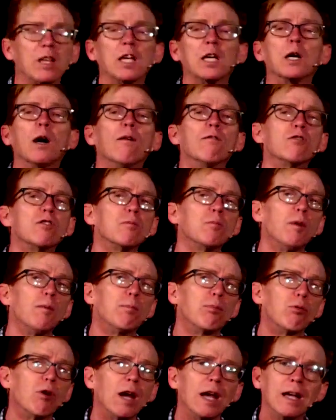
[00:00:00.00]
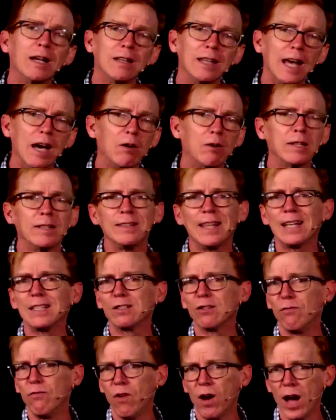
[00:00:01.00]
comfortable praying aloud, and that's
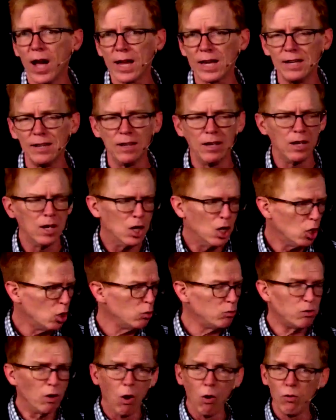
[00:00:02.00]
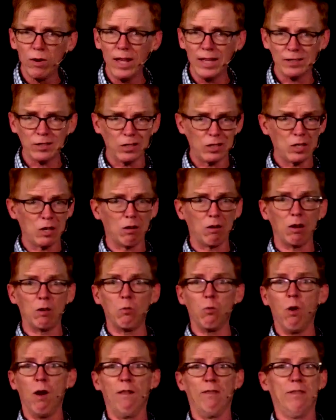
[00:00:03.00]
fine. Who don't necessarily
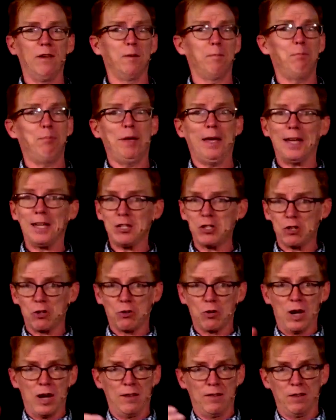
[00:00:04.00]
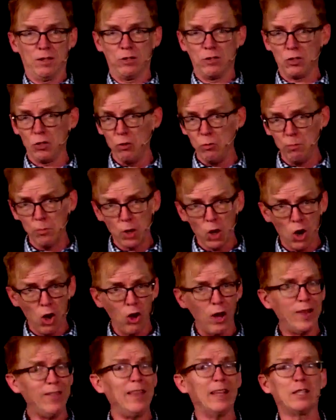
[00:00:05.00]
want their picture on the Zoom call,
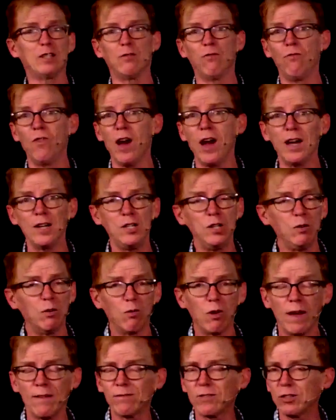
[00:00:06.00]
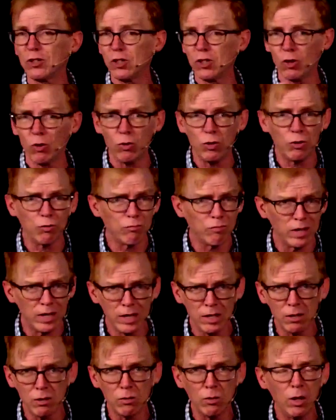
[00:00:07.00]
and that's fine. You don't have to show your
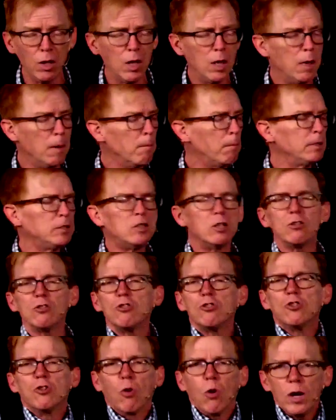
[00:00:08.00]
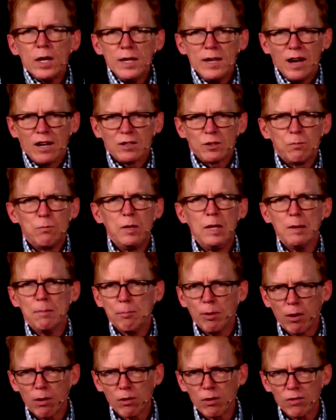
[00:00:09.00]
video, but just join us. Be a
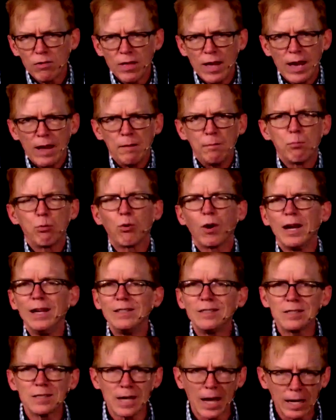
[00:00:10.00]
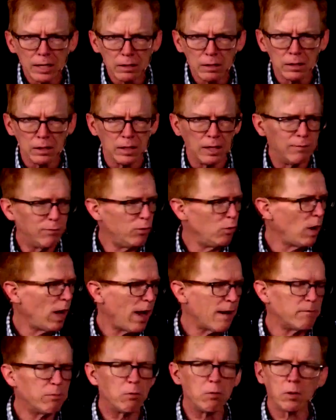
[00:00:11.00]
part of that. Pray silently. If you
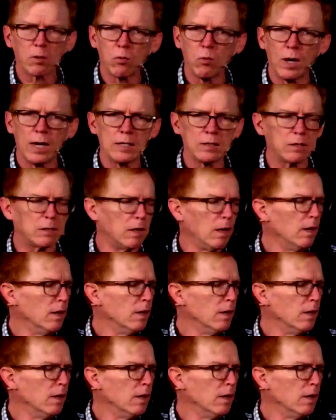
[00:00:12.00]
have a request,